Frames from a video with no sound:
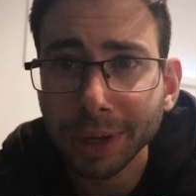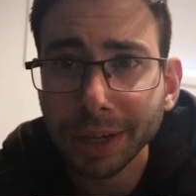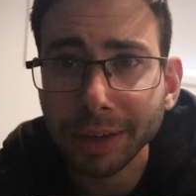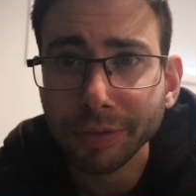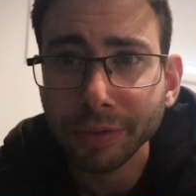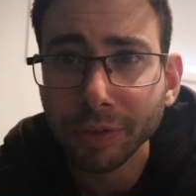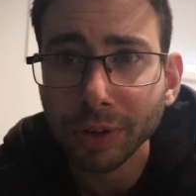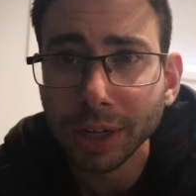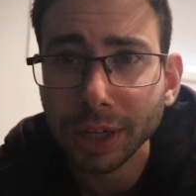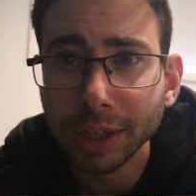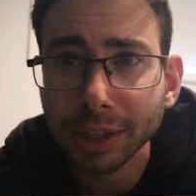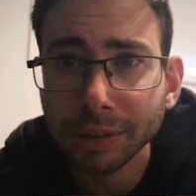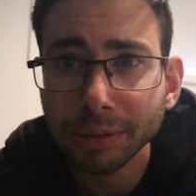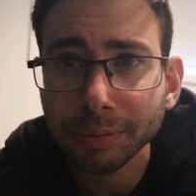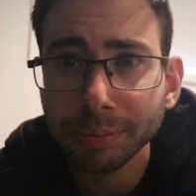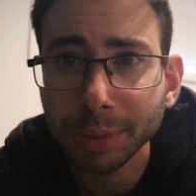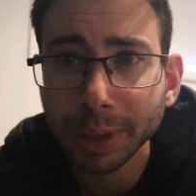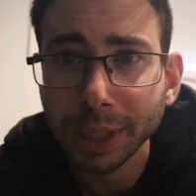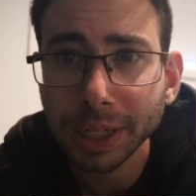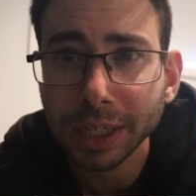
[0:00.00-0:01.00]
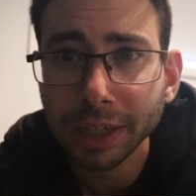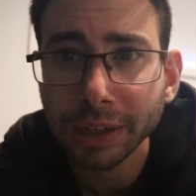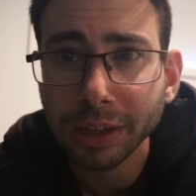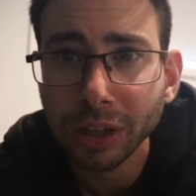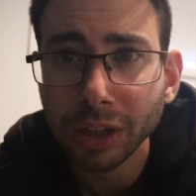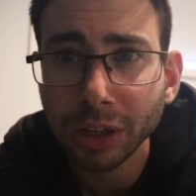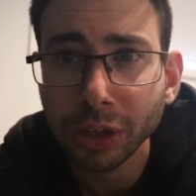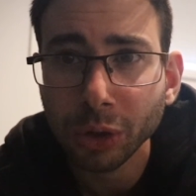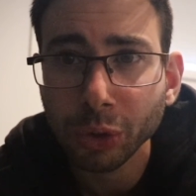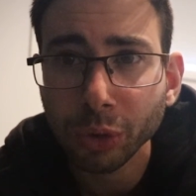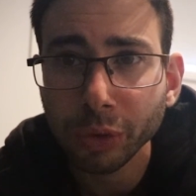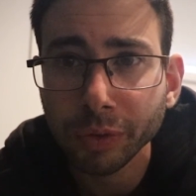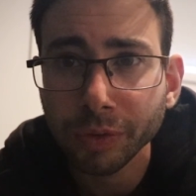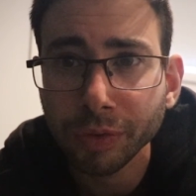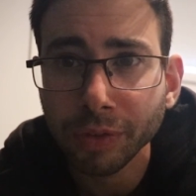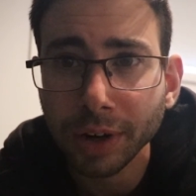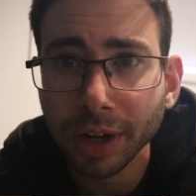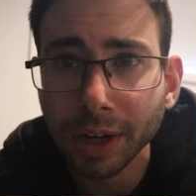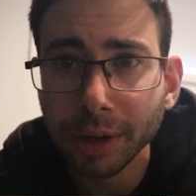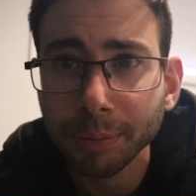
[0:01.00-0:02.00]
me freaking being a little
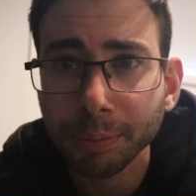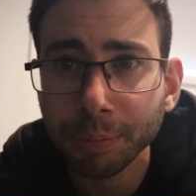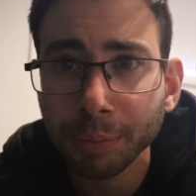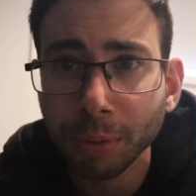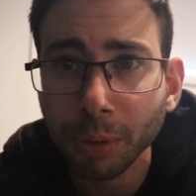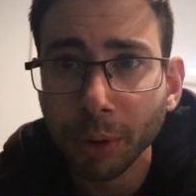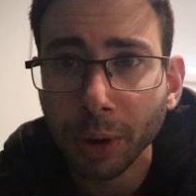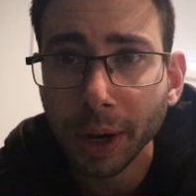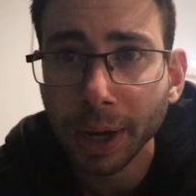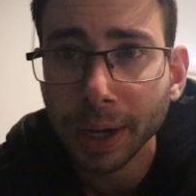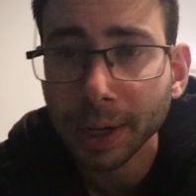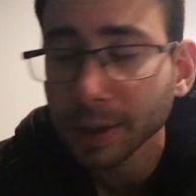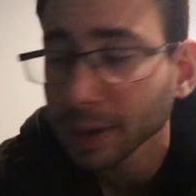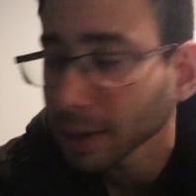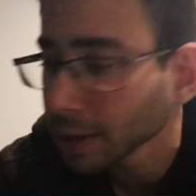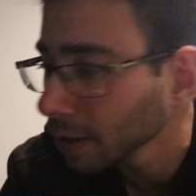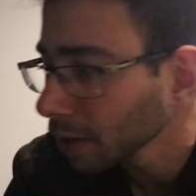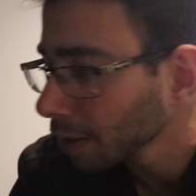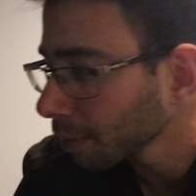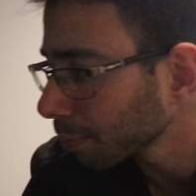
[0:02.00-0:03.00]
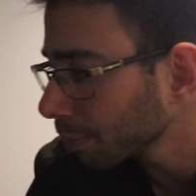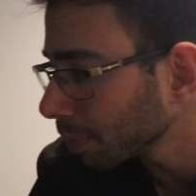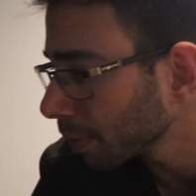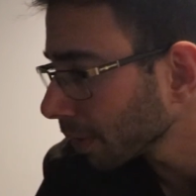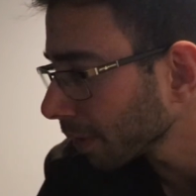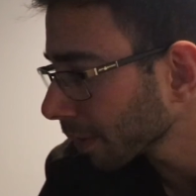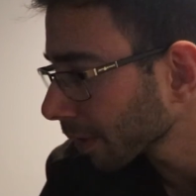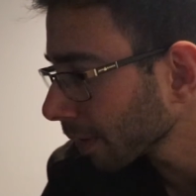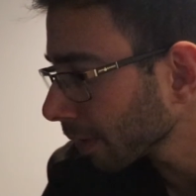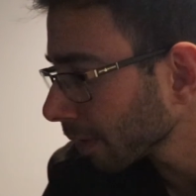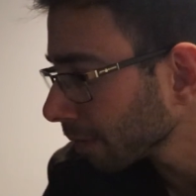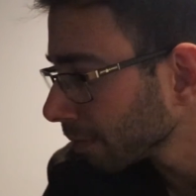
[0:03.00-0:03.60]
freaking prick. But,